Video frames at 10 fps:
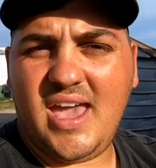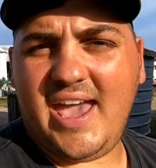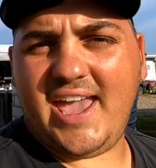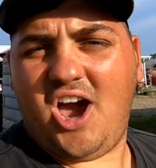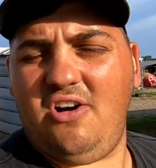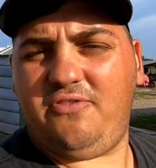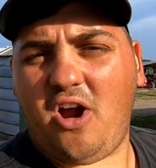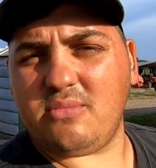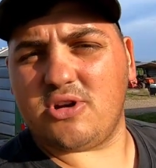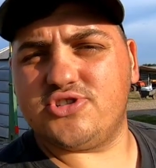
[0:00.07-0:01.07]
Hey all,
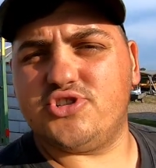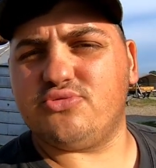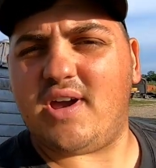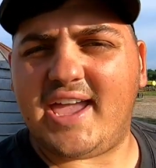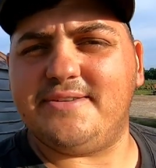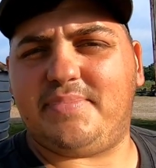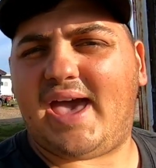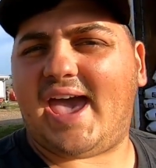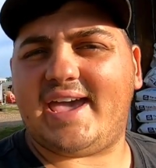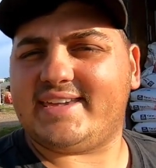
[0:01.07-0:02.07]
Farmer Dre
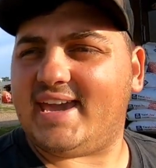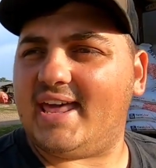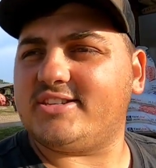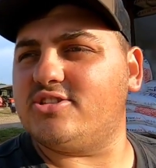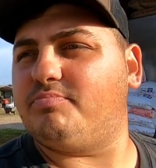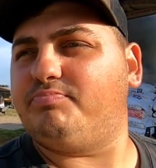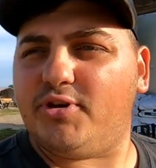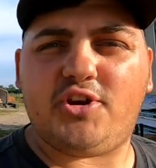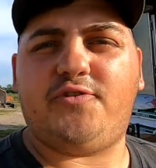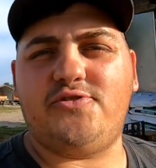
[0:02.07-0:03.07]
back at us on a
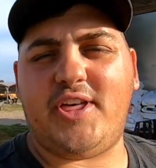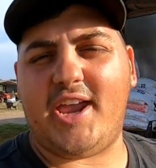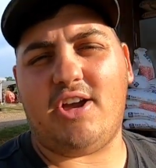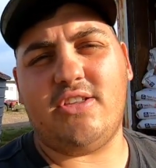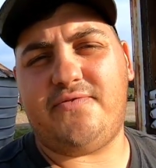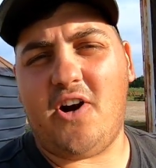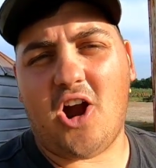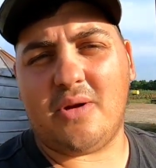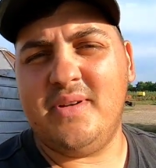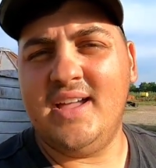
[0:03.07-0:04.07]
beautiful day here on the
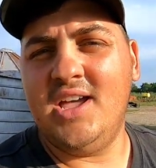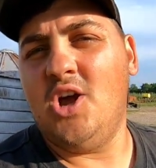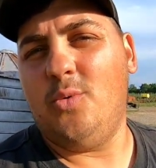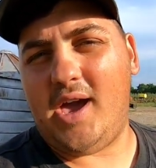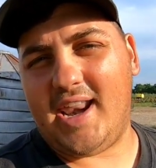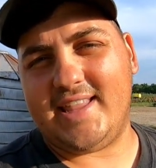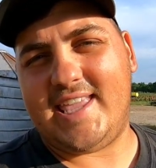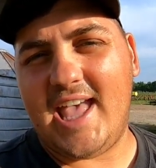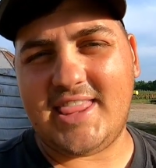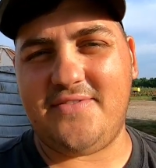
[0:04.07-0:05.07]
farm. We got a
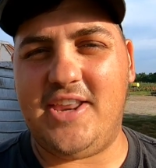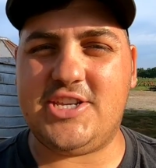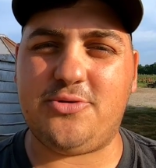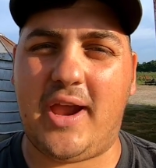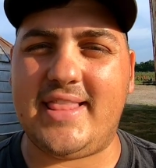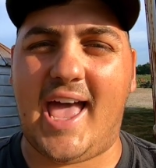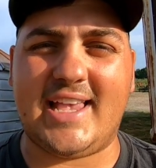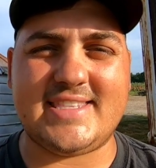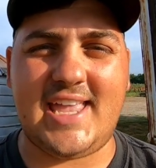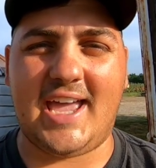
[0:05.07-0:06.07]
tenth of an inch of rain
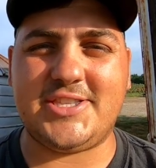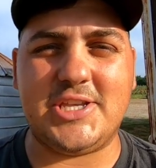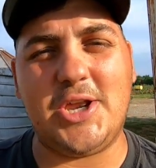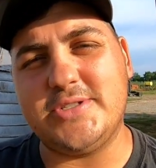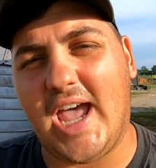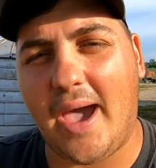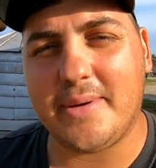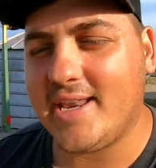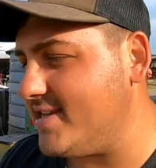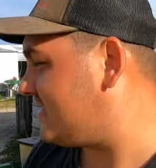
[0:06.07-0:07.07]
last night, so you know what time
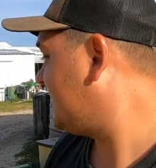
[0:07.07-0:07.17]
it is?